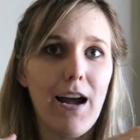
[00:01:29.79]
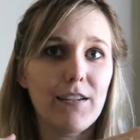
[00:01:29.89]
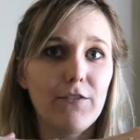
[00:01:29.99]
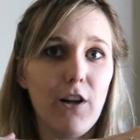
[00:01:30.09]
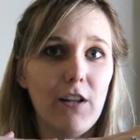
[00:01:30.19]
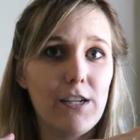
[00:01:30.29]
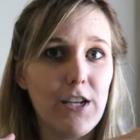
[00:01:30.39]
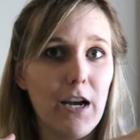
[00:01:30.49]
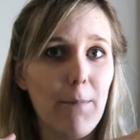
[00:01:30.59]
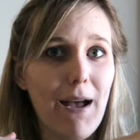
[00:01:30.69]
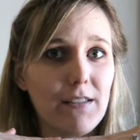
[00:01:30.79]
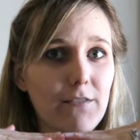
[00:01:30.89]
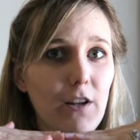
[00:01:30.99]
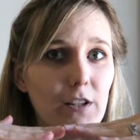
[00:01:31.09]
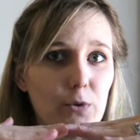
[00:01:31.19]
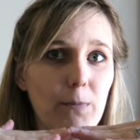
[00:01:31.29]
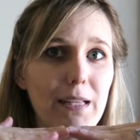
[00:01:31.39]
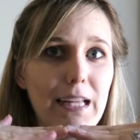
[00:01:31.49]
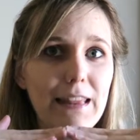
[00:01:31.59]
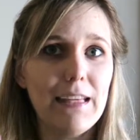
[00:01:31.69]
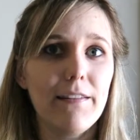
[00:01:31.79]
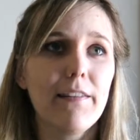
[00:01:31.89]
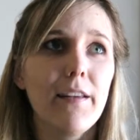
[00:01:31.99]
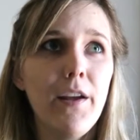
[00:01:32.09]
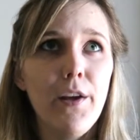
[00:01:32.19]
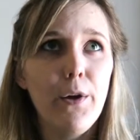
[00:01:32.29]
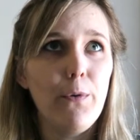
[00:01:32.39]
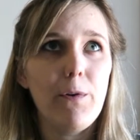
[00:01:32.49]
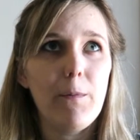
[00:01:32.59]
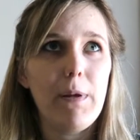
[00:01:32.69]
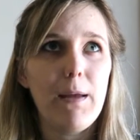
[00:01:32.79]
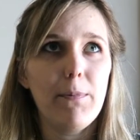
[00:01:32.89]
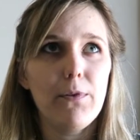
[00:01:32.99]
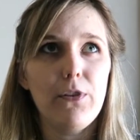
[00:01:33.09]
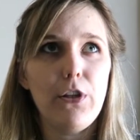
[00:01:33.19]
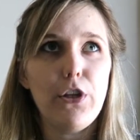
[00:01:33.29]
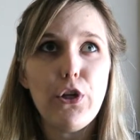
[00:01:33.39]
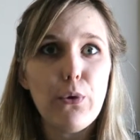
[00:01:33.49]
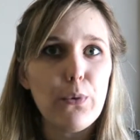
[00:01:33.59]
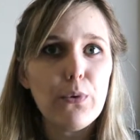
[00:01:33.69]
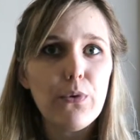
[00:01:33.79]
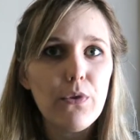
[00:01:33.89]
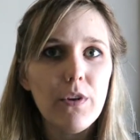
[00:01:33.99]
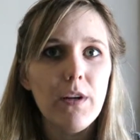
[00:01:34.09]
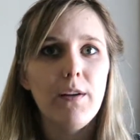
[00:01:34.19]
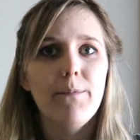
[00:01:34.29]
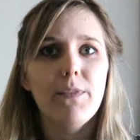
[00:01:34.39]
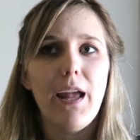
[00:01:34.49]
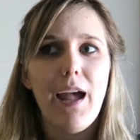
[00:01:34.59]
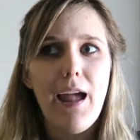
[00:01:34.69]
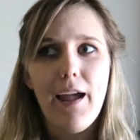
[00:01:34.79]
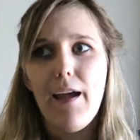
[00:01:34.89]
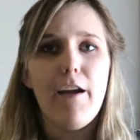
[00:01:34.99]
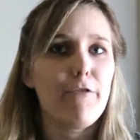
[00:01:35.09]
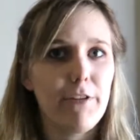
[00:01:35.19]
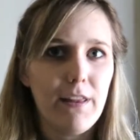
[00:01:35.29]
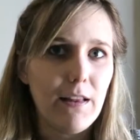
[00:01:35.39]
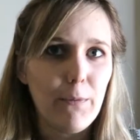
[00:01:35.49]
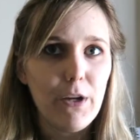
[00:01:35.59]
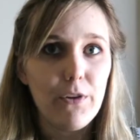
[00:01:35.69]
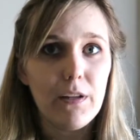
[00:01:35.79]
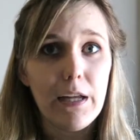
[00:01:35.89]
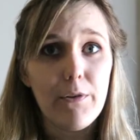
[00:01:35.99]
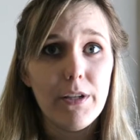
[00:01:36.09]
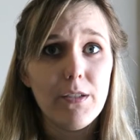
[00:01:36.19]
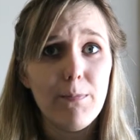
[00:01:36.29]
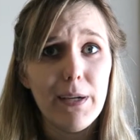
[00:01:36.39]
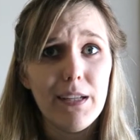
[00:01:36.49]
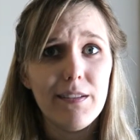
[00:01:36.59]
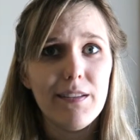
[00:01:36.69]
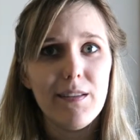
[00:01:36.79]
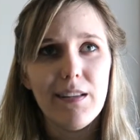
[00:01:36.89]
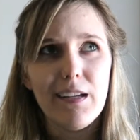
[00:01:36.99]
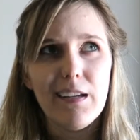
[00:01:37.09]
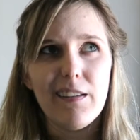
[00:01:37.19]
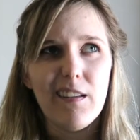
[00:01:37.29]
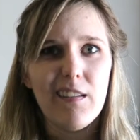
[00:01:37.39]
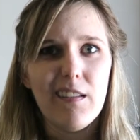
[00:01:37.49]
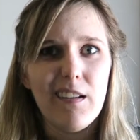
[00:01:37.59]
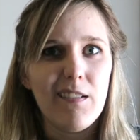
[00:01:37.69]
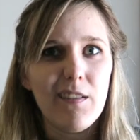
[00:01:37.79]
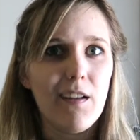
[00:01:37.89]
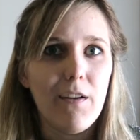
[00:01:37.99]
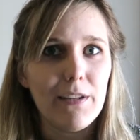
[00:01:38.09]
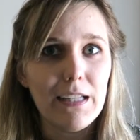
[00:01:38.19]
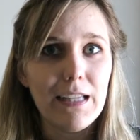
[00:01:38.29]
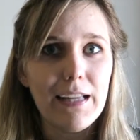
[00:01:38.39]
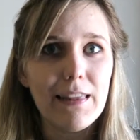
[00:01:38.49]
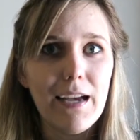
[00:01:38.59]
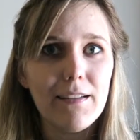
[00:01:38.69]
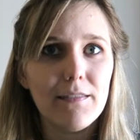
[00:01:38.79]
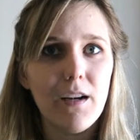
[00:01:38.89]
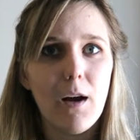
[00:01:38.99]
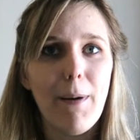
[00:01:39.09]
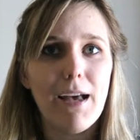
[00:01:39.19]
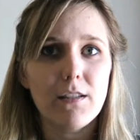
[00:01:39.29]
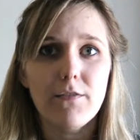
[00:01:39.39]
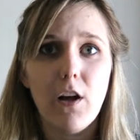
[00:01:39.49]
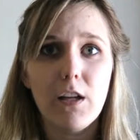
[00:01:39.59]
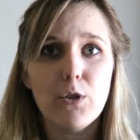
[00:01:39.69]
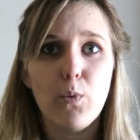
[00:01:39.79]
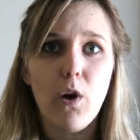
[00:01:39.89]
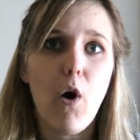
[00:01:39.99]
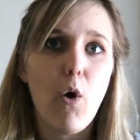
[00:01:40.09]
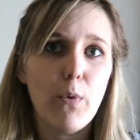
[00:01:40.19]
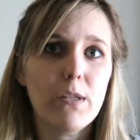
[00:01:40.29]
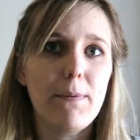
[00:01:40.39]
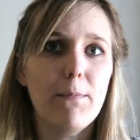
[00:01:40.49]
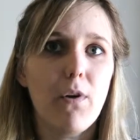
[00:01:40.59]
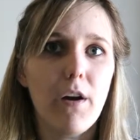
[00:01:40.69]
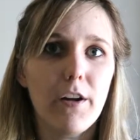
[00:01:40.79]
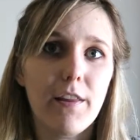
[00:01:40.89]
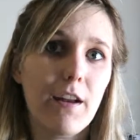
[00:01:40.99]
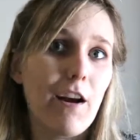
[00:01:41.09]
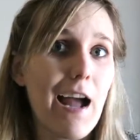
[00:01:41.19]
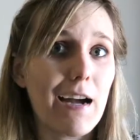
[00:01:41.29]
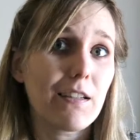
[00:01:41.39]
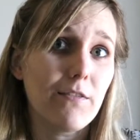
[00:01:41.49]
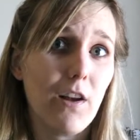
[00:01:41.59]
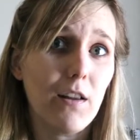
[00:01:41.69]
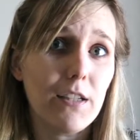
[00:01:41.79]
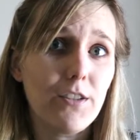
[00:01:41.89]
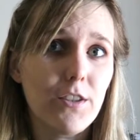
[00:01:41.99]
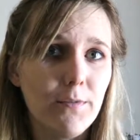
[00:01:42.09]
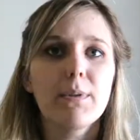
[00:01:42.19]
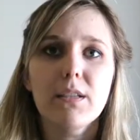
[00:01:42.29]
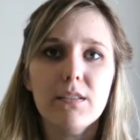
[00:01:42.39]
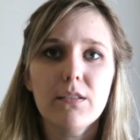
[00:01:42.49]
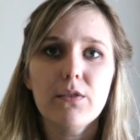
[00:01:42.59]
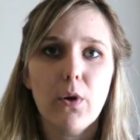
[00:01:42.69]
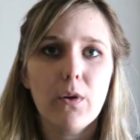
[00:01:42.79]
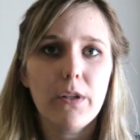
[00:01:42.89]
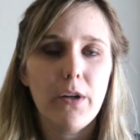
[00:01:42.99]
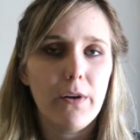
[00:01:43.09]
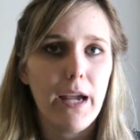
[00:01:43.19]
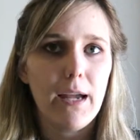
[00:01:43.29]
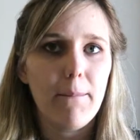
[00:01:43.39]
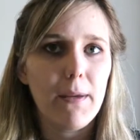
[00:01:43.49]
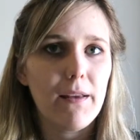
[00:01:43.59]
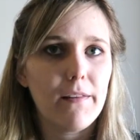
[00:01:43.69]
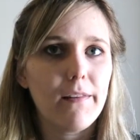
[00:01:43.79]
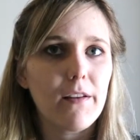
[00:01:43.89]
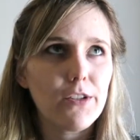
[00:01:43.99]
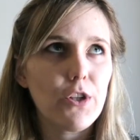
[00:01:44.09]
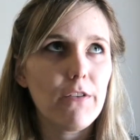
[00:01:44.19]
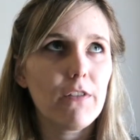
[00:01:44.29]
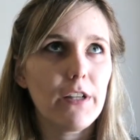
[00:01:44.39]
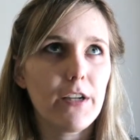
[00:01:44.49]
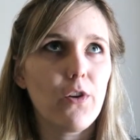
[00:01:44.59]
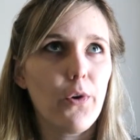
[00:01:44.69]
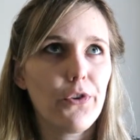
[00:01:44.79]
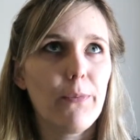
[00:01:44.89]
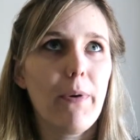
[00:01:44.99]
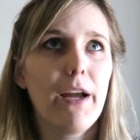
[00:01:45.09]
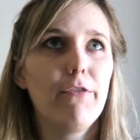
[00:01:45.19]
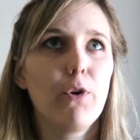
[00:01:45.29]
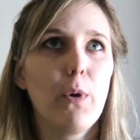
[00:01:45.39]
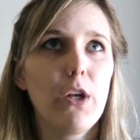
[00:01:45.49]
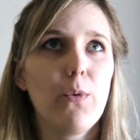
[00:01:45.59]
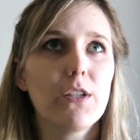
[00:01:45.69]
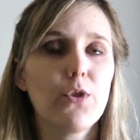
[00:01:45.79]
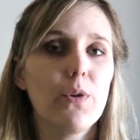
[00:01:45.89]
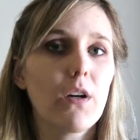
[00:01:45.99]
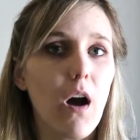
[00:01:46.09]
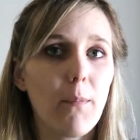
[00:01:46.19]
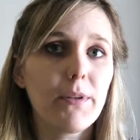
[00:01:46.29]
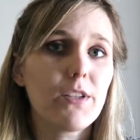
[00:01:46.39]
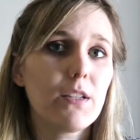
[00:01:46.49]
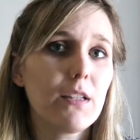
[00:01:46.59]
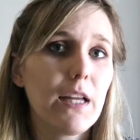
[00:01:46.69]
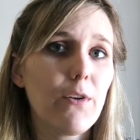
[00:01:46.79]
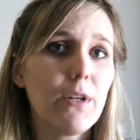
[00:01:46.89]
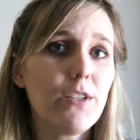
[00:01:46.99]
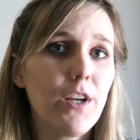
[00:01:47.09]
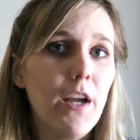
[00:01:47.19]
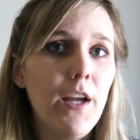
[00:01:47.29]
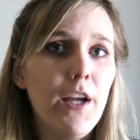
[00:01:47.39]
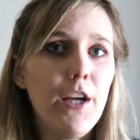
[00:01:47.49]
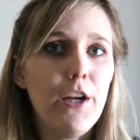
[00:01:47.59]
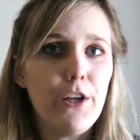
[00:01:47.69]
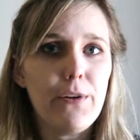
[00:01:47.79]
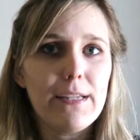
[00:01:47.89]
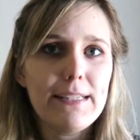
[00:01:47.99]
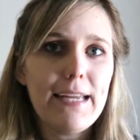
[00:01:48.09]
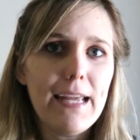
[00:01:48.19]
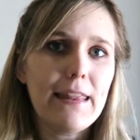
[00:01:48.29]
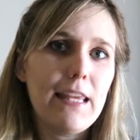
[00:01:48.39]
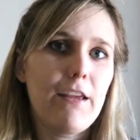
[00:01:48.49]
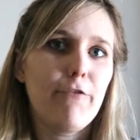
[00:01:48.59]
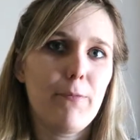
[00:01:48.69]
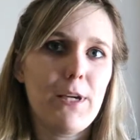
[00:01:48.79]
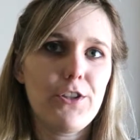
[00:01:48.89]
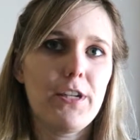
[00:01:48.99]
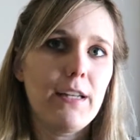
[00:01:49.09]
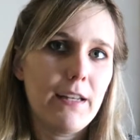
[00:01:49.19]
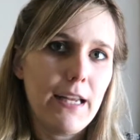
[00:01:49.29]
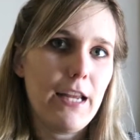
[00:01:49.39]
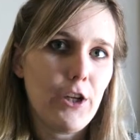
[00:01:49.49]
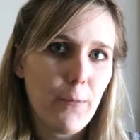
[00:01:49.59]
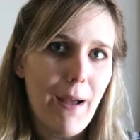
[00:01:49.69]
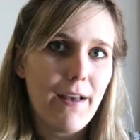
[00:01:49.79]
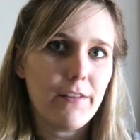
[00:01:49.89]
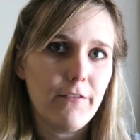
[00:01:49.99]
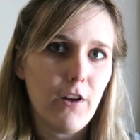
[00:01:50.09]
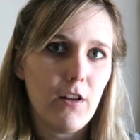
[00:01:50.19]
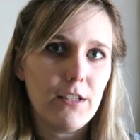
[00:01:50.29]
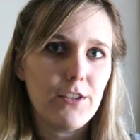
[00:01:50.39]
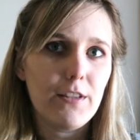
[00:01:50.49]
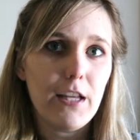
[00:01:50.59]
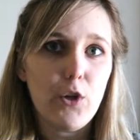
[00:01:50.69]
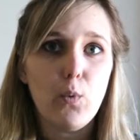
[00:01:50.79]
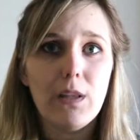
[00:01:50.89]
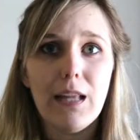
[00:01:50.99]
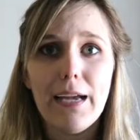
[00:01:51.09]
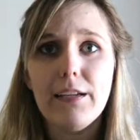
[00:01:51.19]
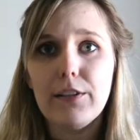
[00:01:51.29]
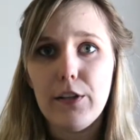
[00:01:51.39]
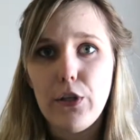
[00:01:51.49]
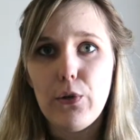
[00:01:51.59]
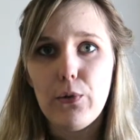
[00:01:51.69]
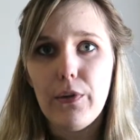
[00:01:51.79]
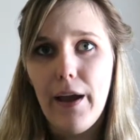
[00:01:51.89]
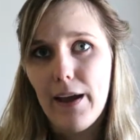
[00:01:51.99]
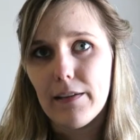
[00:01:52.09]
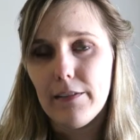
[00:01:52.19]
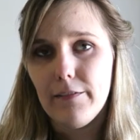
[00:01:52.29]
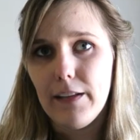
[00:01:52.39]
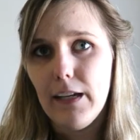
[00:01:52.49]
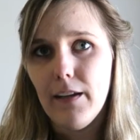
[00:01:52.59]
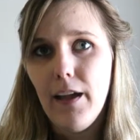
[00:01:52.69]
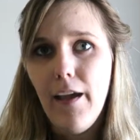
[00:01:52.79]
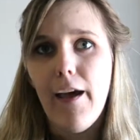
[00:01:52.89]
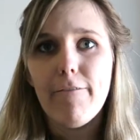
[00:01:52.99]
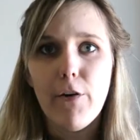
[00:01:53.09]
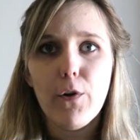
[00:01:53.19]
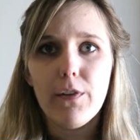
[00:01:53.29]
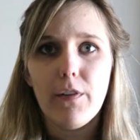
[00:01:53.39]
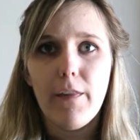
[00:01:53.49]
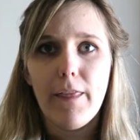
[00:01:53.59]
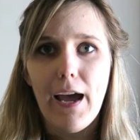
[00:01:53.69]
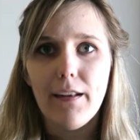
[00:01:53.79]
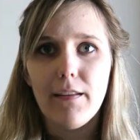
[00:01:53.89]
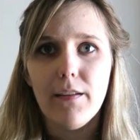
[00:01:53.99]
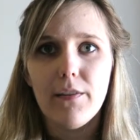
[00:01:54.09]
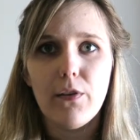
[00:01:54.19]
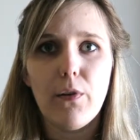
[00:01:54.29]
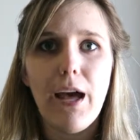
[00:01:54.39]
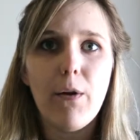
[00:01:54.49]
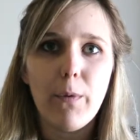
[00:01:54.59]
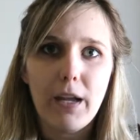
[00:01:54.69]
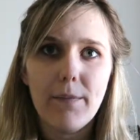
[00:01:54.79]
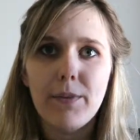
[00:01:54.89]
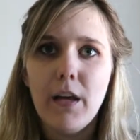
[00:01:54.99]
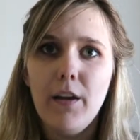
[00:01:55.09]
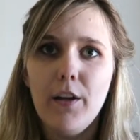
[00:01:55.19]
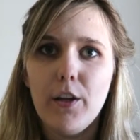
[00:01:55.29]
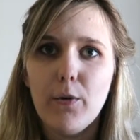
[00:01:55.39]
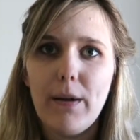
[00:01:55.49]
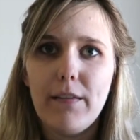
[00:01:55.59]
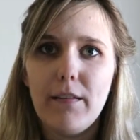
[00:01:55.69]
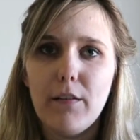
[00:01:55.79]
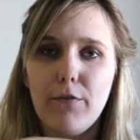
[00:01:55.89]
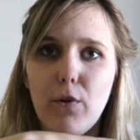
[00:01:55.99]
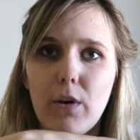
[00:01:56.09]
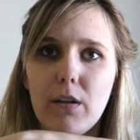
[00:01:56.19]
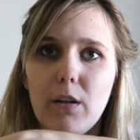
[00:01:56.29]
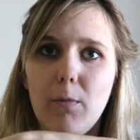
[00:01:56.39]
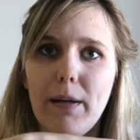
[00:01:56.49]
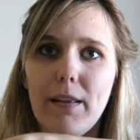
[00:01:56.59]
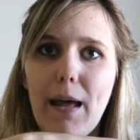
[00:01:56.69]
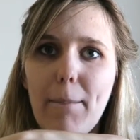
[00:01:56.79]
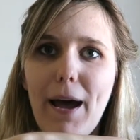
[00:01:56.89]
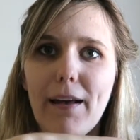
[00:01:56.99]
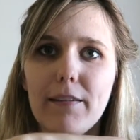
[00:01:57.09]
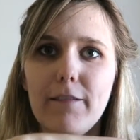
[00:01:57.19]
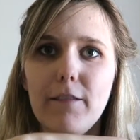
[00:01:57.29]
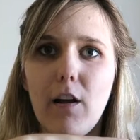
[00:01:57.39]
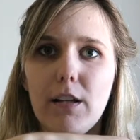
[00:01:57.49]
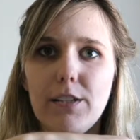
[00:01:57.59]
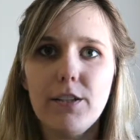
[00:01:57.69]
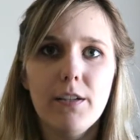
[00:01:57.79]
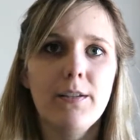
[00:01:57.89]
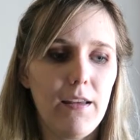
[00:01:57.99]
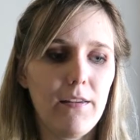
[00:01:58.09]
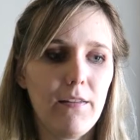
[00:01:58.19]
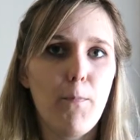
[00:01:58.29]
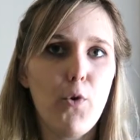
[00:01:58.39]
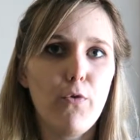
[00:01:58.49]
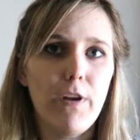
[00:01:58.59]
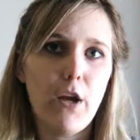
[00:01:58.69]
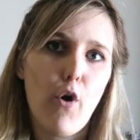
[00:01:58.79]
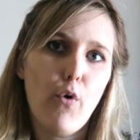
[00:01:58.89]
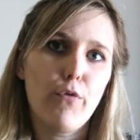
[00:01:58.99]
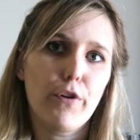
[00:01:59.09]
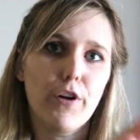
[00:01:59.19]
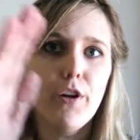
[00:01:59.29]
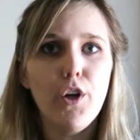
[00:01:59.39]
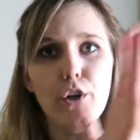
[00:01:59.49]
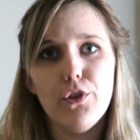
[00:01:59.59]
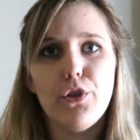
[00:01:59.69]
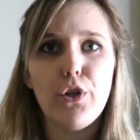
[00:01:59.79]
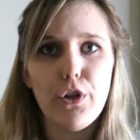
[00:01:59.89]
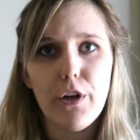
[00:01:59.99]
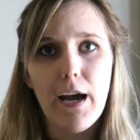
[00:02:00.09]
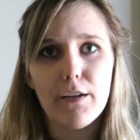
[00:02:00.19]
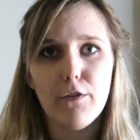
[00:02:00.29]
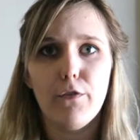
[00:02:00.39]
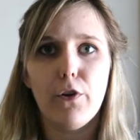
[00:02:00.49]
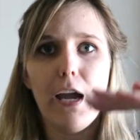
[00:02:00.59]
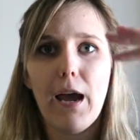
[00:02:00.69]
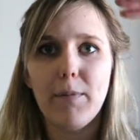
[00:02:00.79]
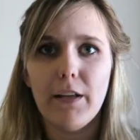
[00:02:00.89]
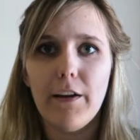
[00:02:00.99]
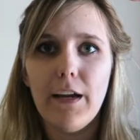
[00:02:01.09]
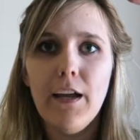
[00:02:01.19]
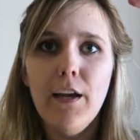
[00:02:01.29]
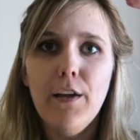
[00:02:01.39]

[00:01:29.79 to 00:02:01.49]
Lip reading: active knowledge and our passive knowledge would be like this. We would be able to use everything that we know in the language, but the thing is it's not really like that. Our passive knowledge will always be broader than our active knowledge. But this is totally okay, because as long as you have clear goals in mind for what you want to accomplish in the language, you can take the information in your passive knowledge that you would like to use actively and focus on that. So that way, you're raising the floor a little bit. That passive knowledge is moving over to your active vocabulary.